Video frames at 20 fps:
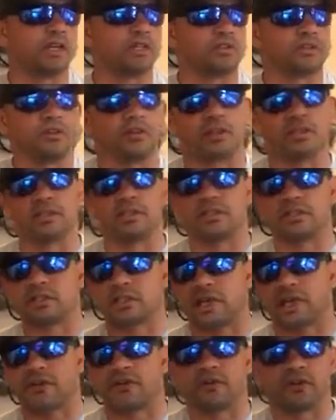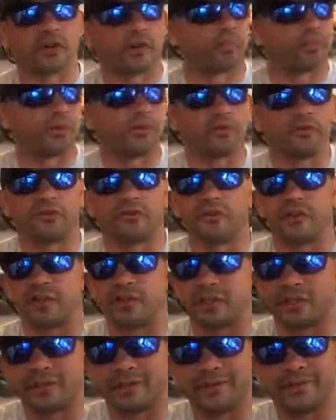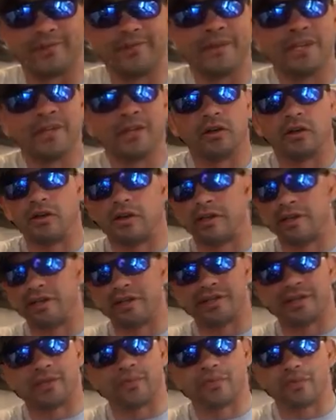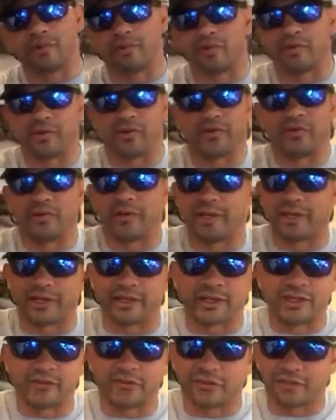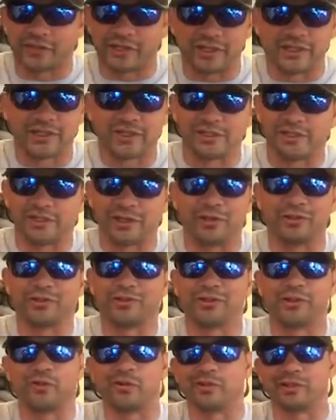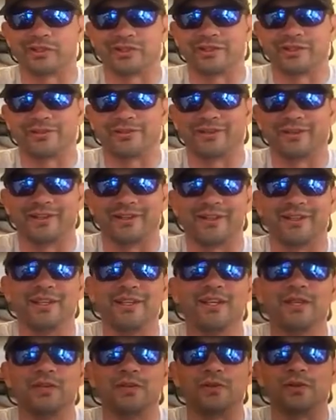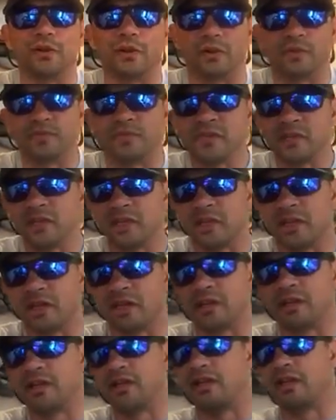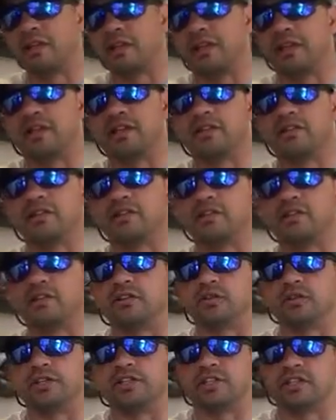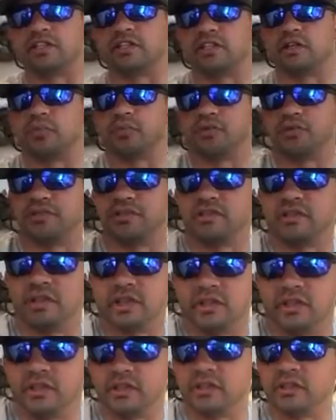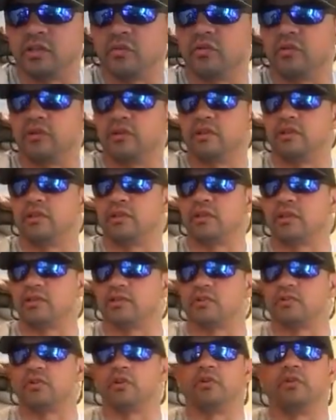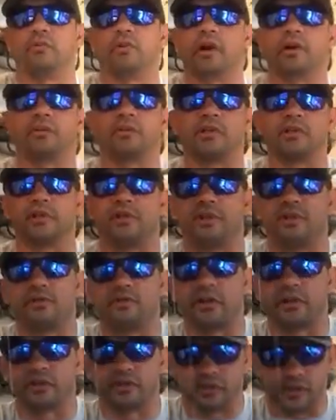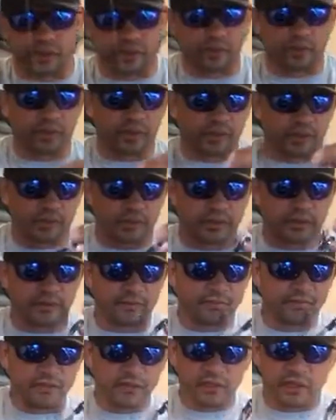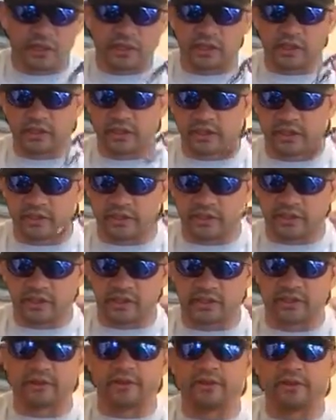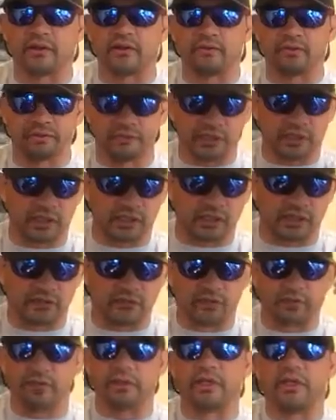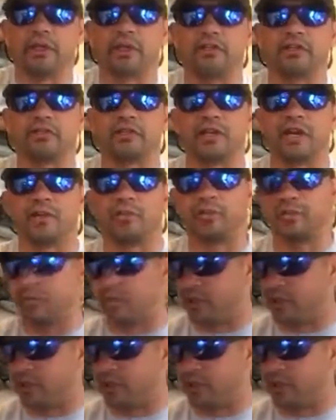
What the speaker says: so this is kind of for upriver fishing or anytime you're in the river. Heck, I've fished this in the ocean and it works just fine. So again, this is a 360 presentation that's growing popularity very, very quickly. And you know, lucky for me, I just happen to